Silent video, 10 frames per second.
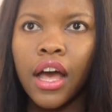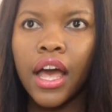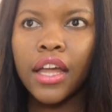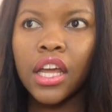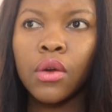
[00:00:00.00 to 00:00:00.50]

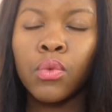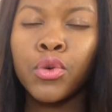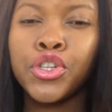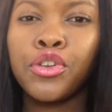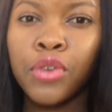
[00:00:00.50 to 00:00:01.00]

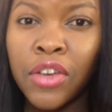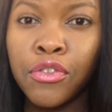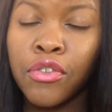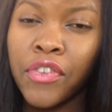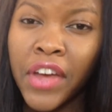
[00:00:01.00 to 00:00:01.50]

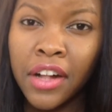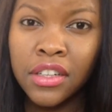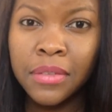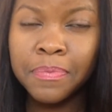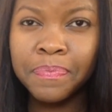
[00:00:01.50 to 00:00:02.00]
If you
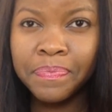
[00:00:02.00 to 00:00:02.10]
fail